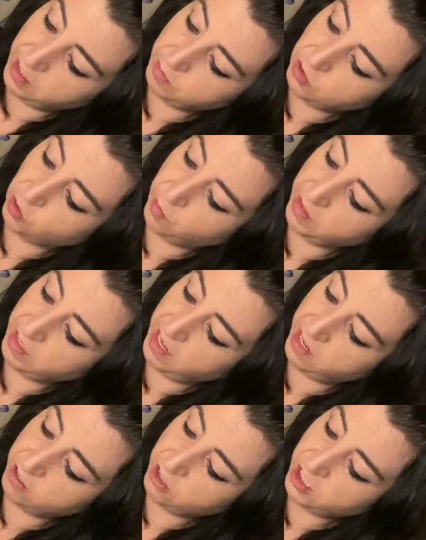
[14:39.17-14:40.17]
absorbing the
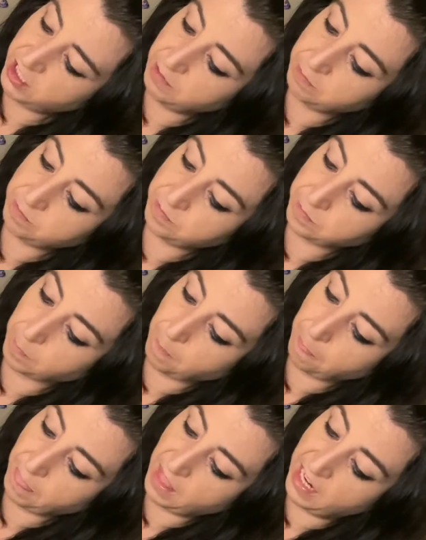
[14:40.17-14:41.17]
energy.
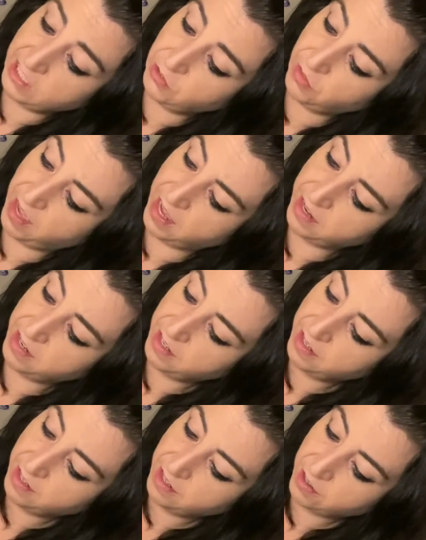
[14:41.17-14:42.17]
I do that.
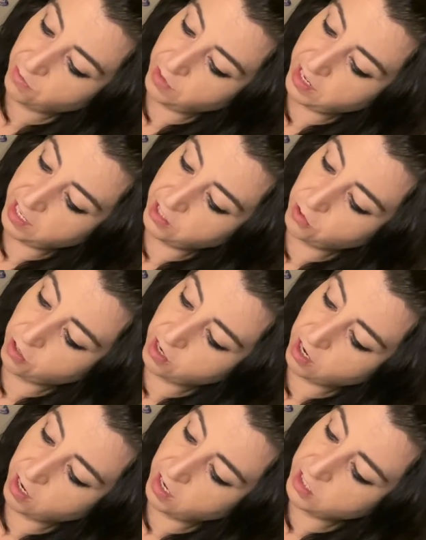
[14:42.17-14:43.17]
Reading your
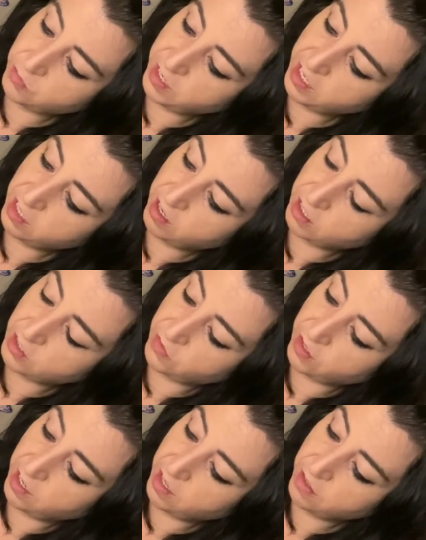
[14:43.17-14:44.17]
cards, reading cards
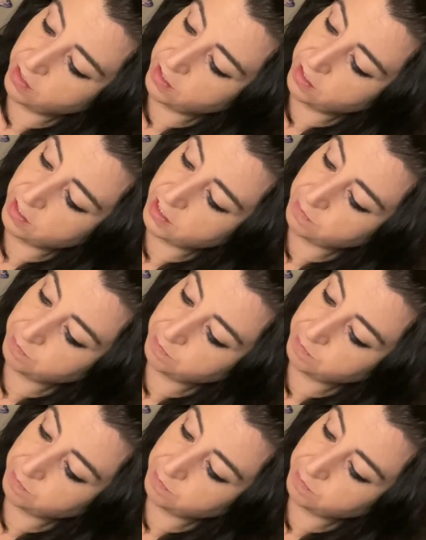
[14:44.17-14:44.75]
for others.